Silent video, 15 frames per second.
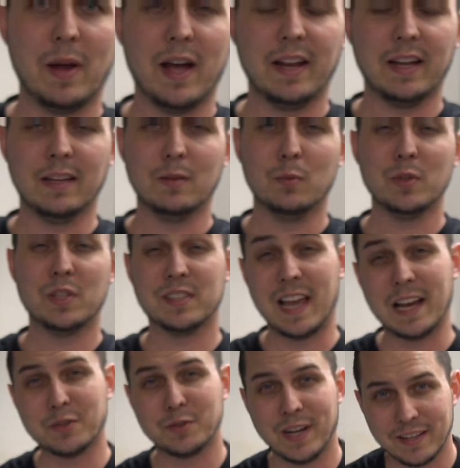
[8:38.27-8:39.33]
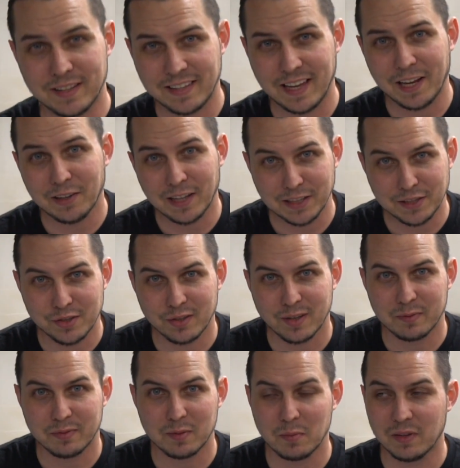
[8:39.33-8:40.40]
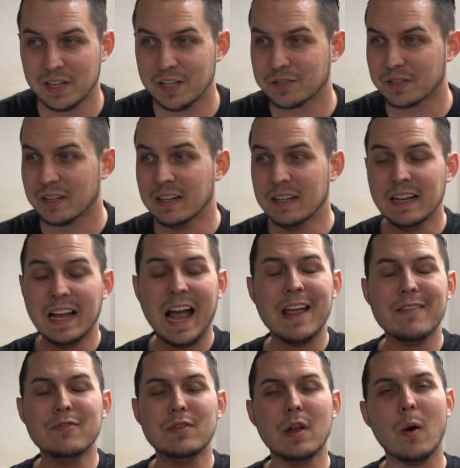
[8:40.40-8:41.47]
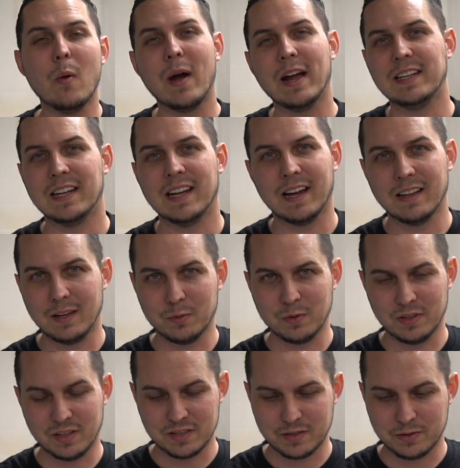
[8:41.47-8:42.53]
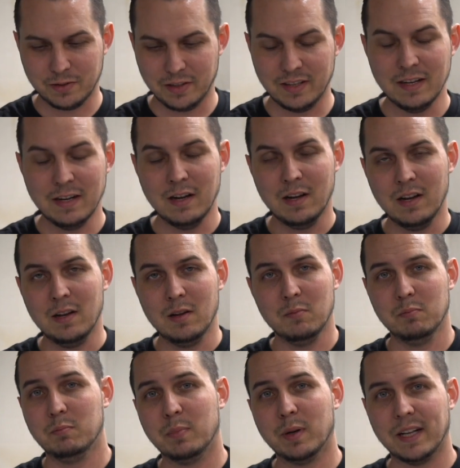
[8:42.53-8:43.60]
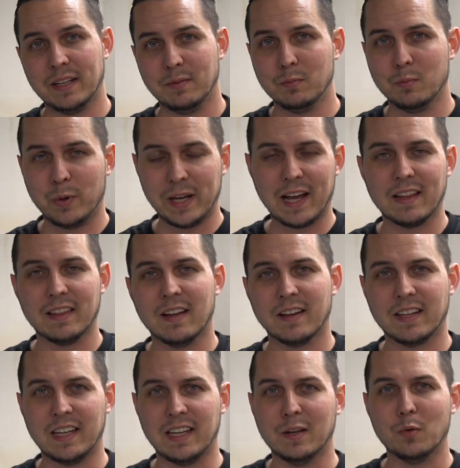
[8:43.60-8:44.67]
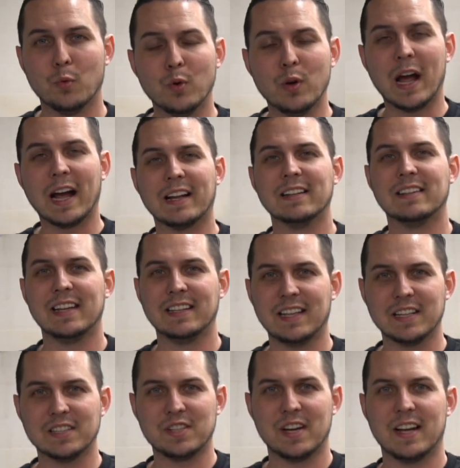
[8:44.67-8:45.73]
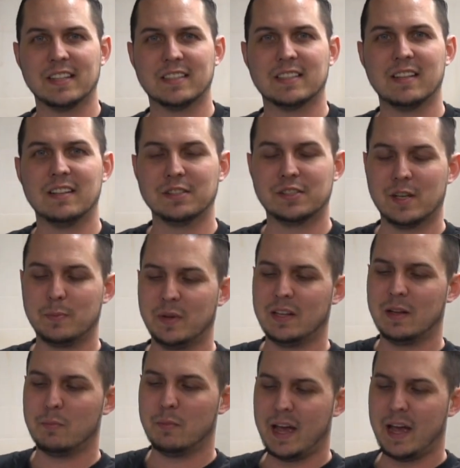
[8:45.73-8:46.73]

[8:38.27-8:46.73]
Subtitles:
padding, which is actually how the taillight showed up from Malaysia. I have no idea how they weren't destroyed, but we got lucky. We're not gonna take that chance on shipping them